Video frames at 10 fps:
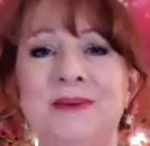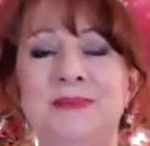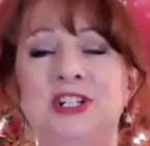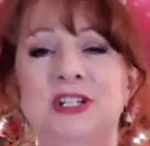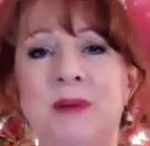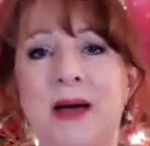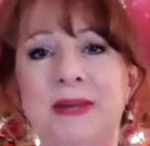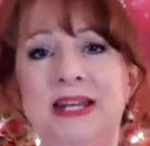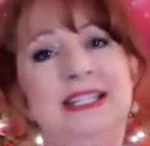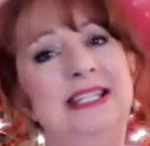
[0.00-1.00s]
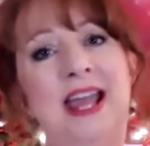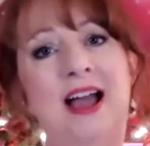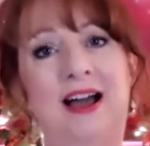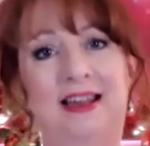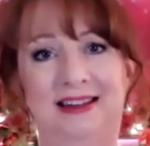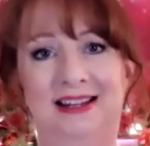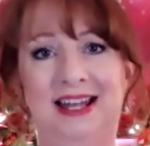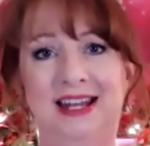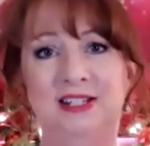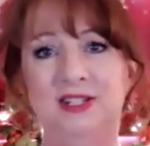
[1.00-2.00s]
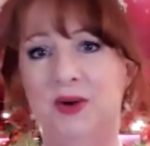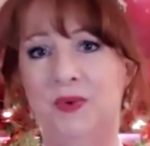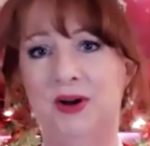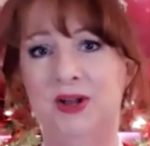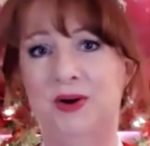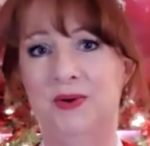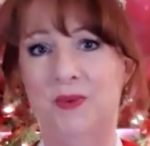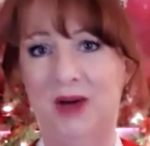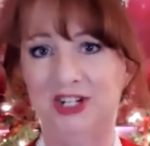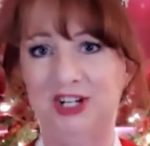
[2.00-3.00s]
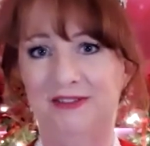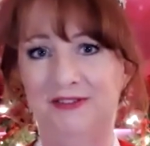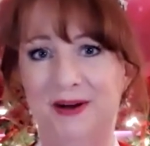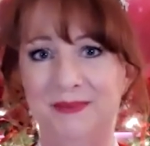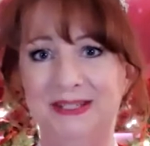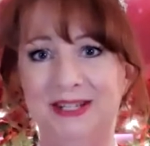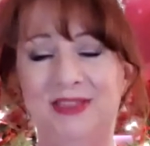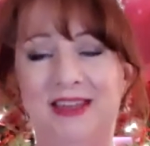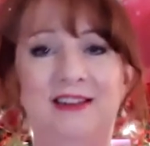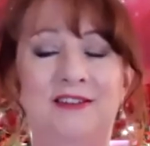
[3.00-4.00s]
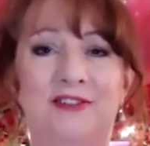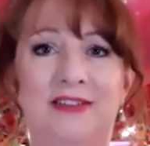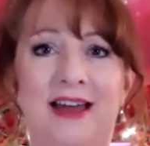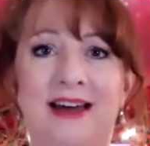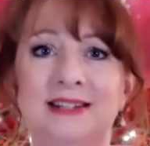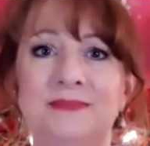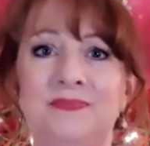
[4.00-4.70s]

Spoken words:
But just pop in and say hi and let us know where you're watching from. So thank you for that.